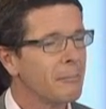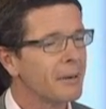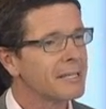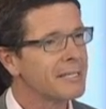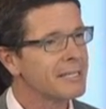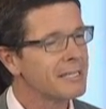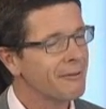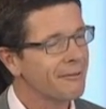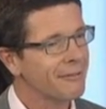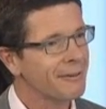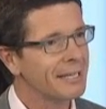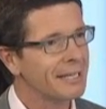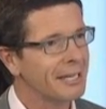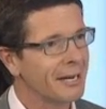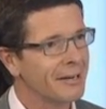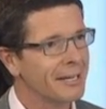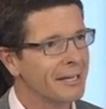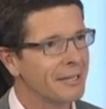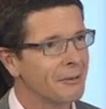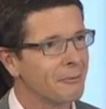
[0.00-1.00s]
but it's definitely
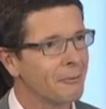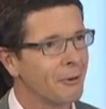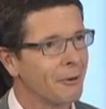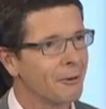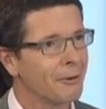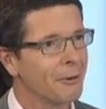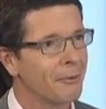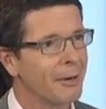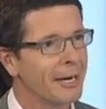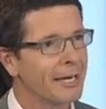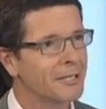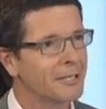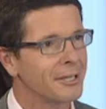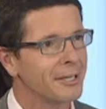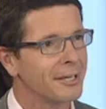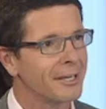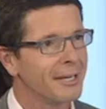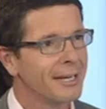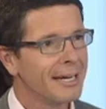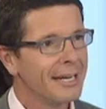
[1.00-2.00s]
going in the wrong
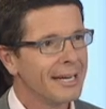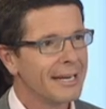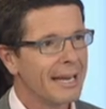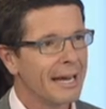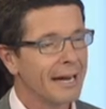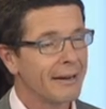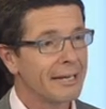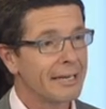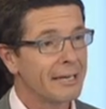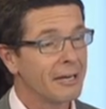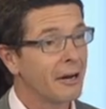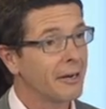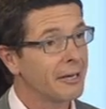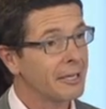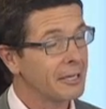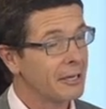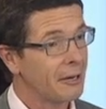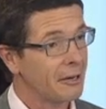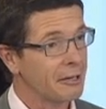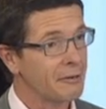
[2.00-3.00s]
direction. Now, in
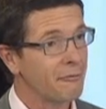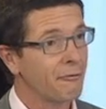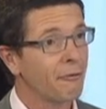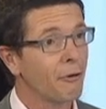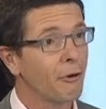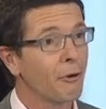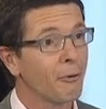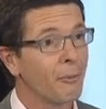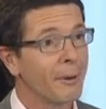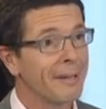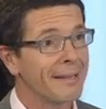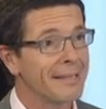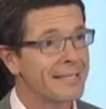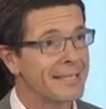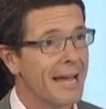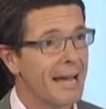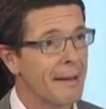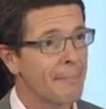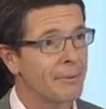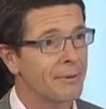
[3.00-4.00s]
1994, when this
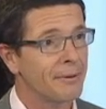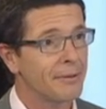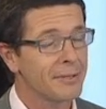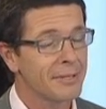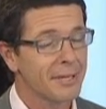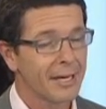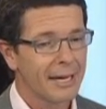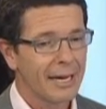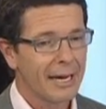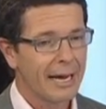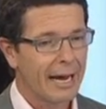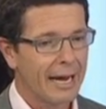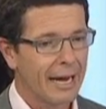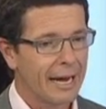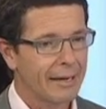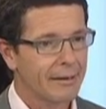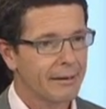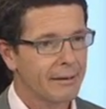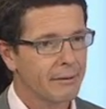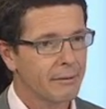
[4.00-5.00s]
happened,
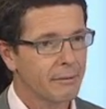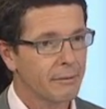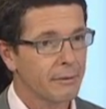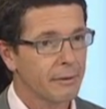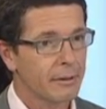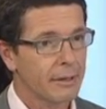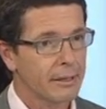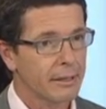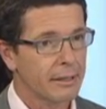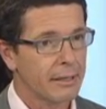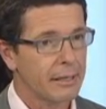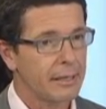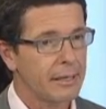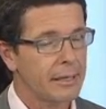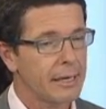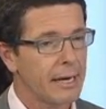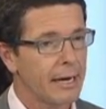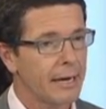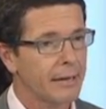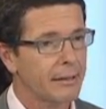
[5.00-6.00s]

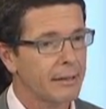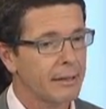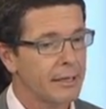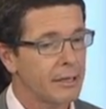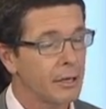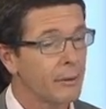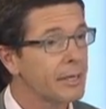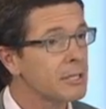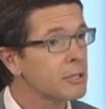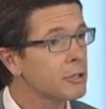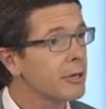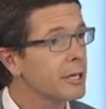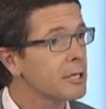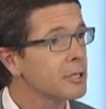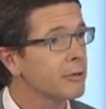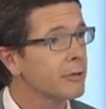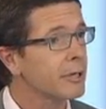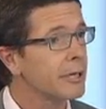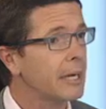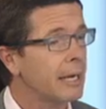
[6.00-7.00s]
the US
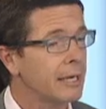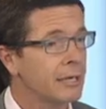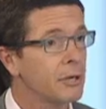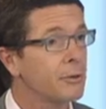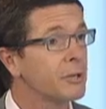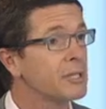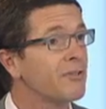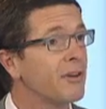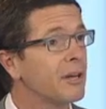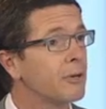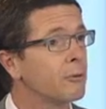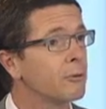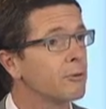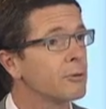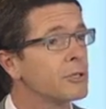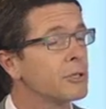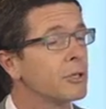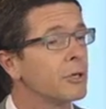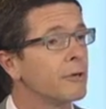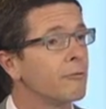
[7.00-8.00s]
Treasury, US Federal
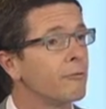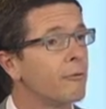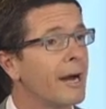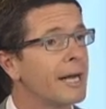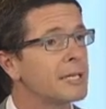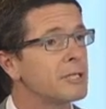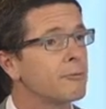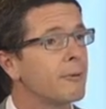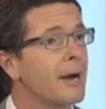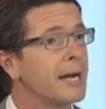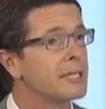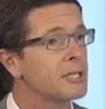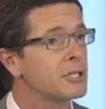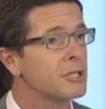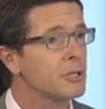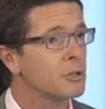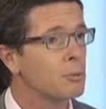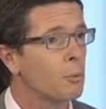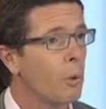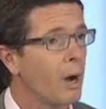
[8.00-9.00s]
Reserve raised rates
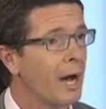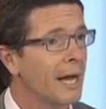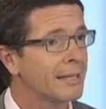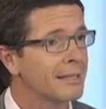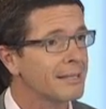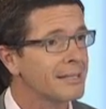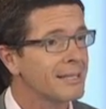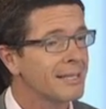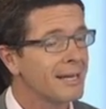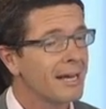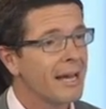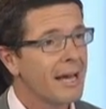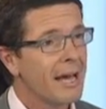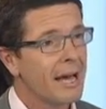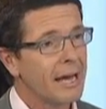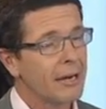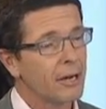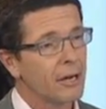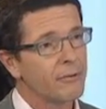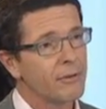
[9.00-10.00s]
just once,
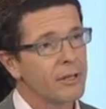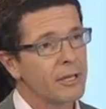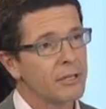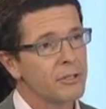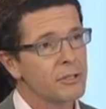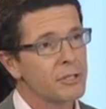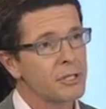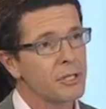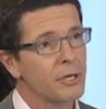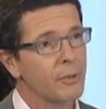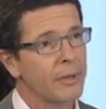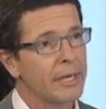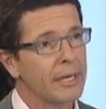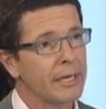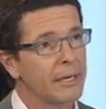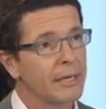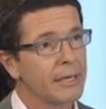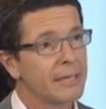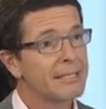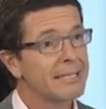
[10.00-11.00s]
and over the
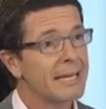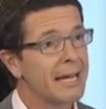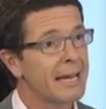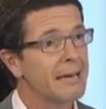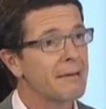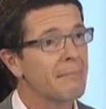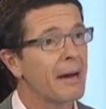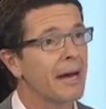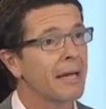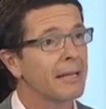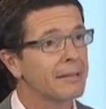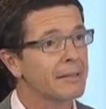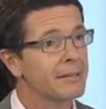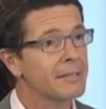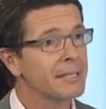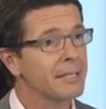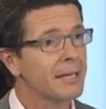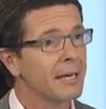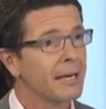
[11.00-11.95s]
ensuing 10 months,